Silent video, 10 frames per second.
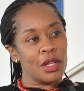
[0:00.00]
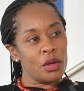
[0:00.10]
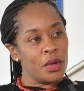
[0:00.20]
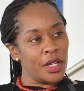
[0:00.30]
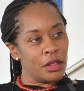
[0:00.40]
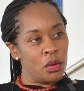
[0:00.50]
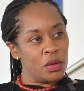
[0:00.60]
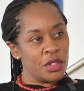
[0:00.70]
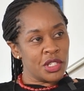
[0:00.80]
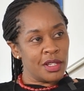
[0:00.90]
I look at the
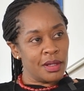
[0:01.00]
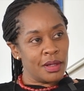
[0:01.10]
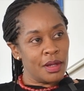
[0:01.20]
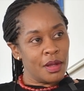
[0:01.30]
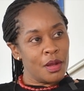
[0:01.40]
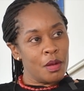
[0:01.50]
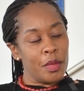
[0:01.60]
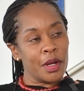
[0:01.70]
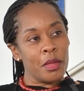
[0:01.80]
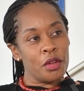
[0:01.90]
whole chain,
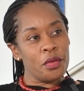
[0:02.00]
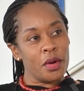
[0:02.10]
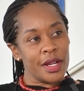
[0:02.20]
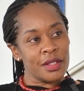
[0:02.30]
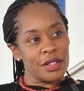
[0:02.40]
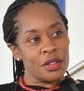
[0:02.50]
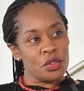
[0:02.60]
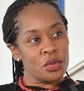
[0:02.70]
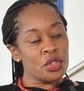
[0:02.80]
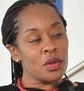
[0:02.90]
but my focus
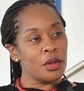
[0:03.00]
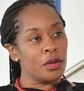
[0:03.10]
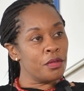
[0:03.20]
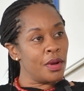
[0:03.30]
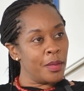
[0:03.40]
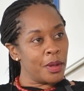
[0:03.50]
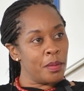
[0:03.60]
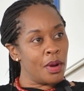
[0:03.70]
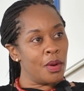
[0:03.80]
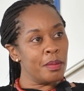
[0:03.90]
is usually on farmer
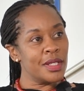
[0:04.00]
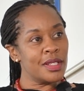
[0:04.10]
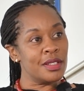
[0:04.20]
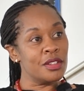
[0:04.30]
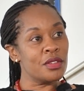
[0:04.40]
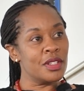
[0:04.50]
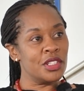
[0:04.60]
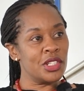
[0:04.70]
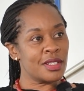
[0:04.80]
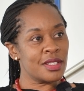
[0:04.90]
empowerment and
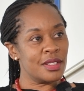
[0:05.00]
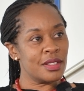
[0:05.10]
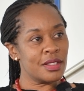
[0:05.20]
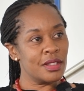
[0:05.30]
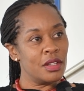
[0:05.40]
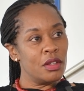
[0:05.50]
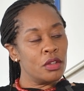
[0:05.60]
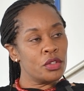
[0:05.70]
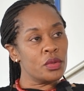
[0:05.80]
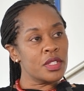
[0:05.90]
trade justice.
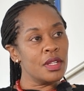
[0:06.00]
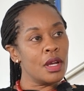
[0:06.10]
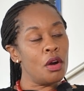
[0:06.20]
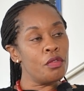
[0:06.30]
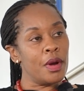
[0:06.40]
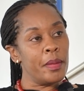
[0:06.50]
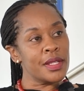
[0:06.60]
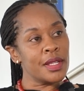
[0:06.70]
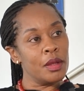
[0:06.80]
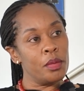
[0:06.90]
So seeing how
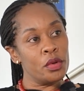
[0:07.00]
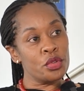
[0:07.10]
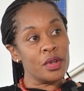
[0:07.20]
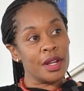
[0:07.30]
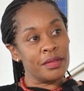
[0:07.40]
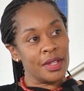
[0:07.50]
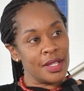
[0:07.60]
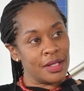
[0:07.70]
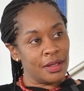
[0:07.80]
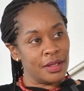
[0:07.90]
farmers are able to
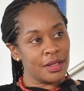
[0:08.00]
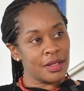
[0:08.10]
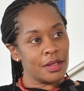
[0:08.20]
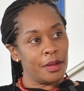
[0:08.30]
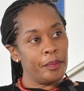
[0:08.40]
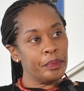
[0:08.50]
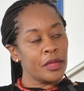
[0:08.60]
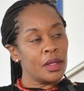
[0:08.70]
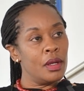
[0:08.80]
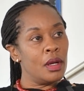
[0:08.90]
navigate this,
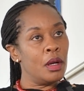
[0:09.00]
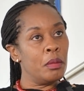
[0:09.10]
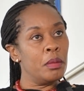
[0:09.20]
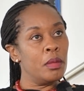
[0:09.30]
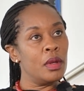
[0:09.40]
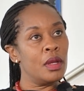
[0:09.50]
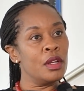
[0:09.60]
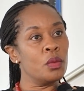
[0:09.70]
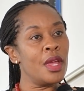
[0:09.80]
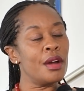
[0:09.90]

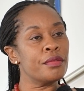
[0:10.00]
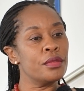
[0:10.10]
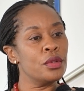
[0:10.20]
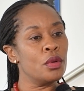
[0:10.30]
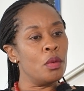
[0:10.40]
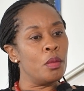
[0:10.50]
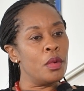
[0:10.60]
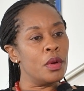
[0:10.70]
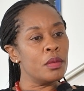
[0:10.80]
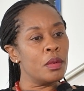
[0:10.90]
and we have,
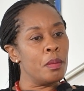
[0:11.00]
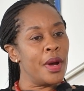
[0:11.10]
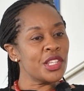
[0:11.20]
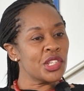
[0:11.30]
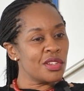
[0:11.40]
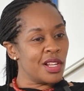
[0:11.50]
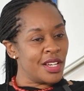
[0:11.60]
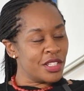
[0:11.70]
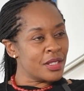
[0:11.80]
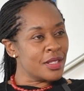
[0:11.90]
much
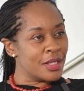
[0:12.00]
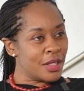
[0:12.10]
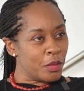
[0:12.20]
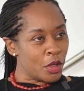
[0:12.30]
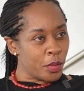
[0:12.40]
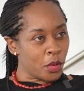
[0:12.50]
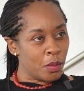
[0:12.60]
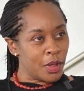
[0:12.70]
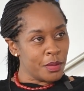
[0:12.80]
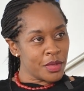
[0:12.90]
larger systemic
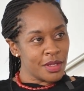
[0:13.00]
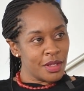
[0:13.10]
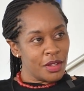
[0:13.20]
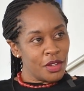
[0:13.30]
problems.